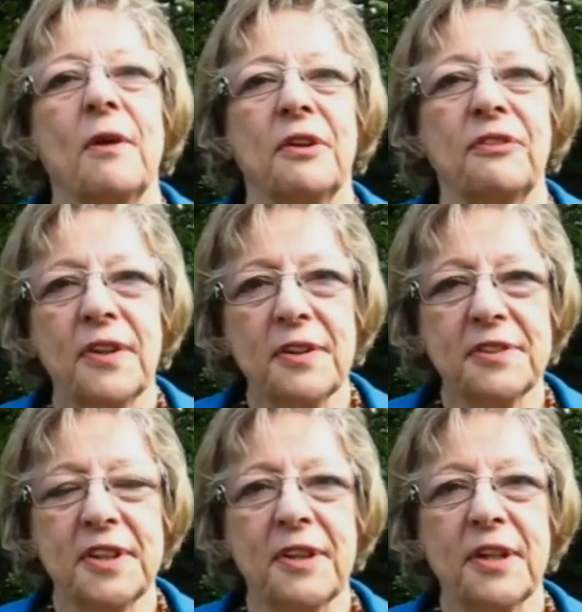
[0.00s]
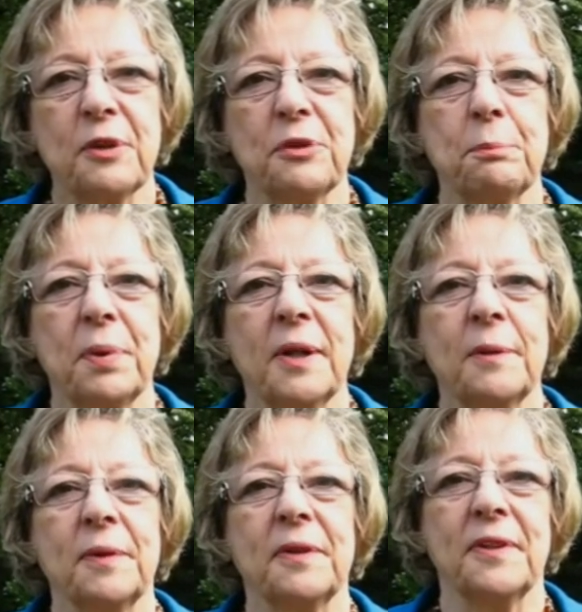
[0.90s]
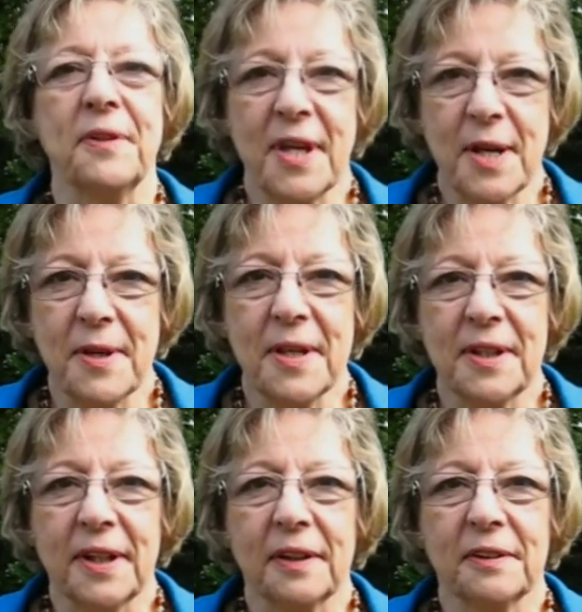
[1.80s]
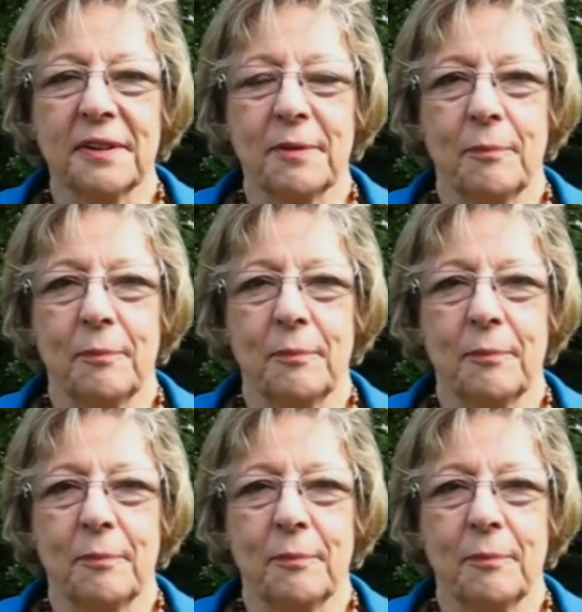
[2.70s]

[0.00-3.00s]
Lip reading: on the first £10,000 of their earnings.